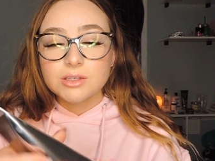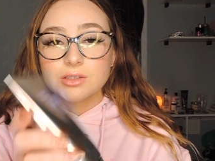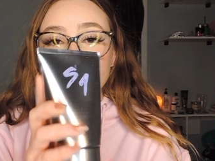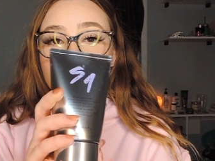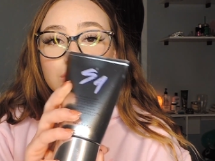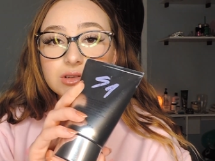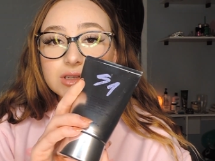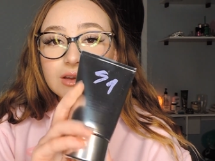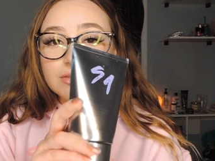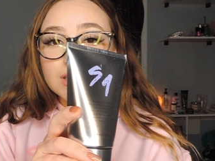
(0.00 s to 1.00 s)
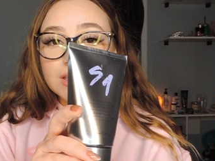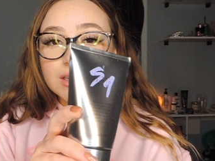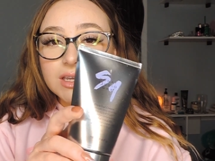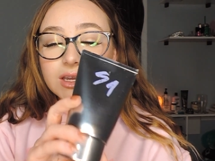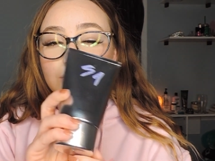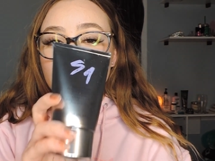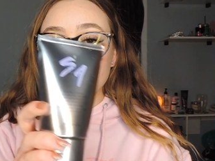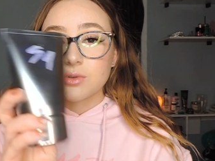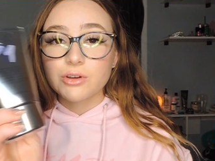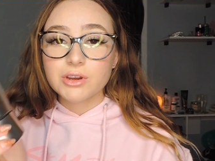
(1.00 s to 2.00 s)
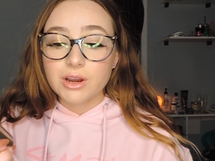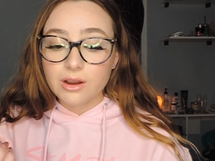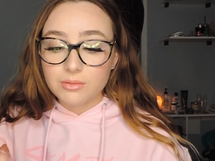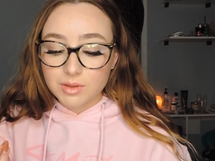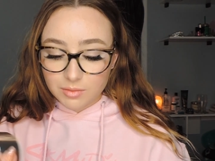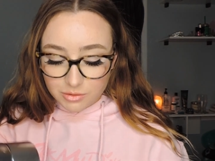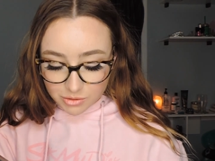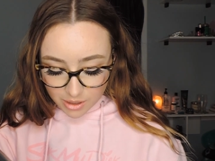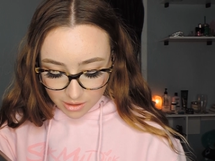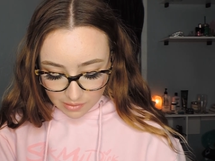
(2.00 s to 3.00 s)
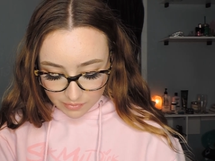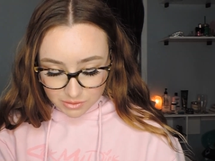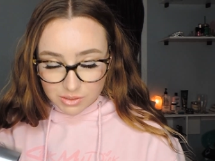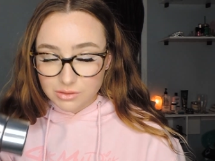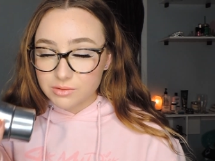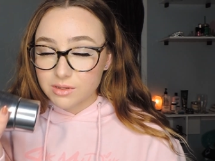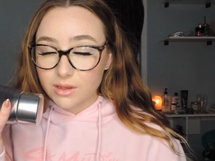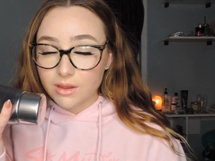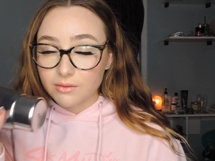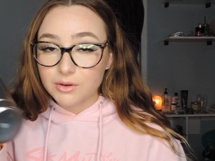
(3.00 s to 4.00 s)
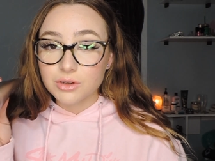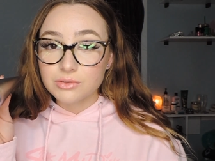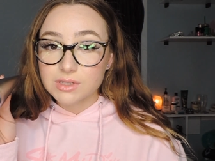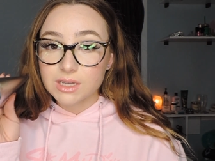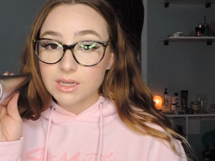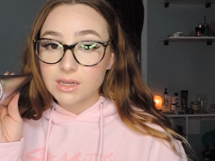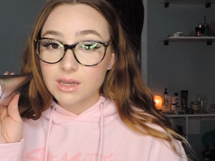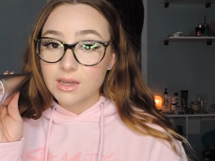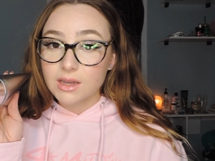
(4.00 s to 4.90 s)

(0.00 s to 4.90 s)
So you definitely, when you blow your hair out with a blow dryer, if you if you're using